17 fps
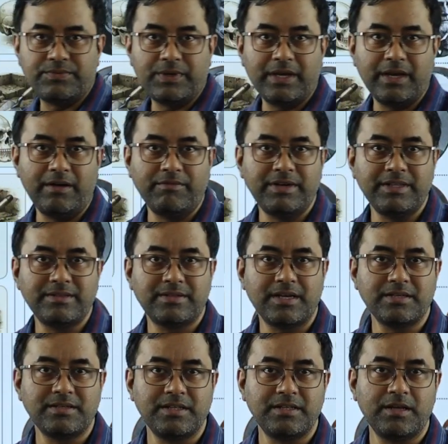we have
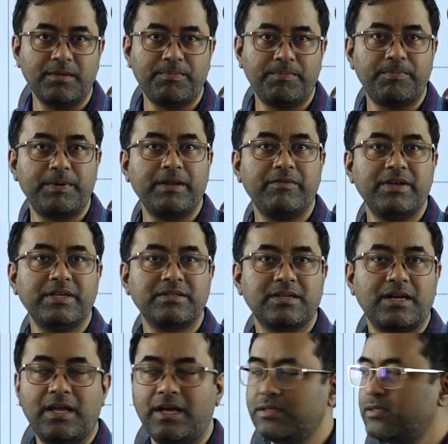discussed in the previous
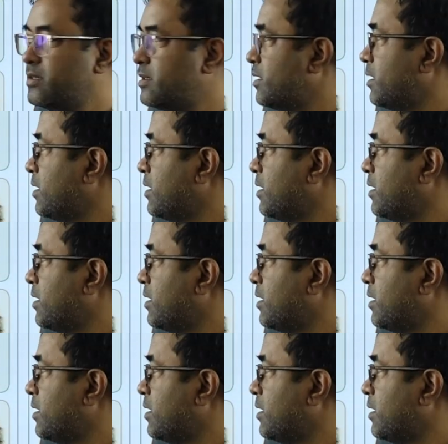class,